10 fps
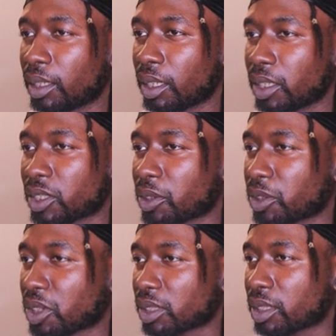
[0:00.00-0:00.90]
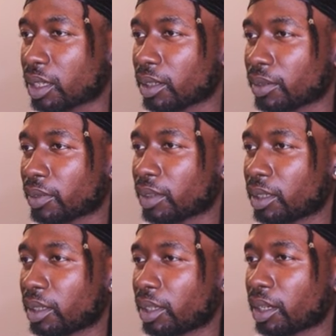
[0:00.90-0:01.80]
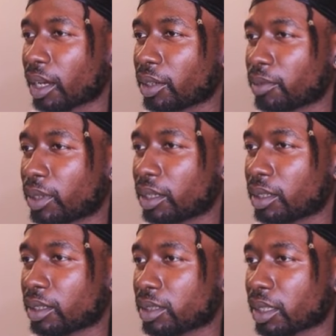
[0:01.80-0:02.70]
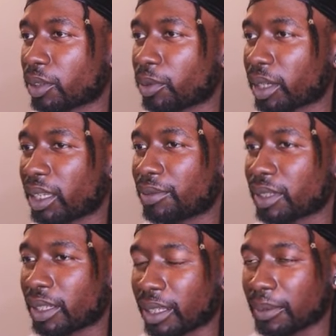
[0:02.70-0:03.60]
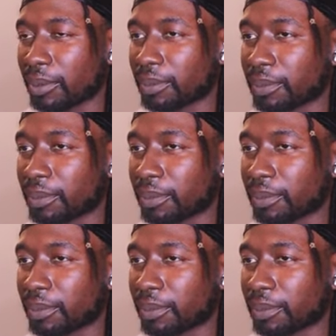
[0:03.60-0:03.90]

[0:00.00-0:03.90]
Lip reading: It's not just love. I don't really understand who I even am.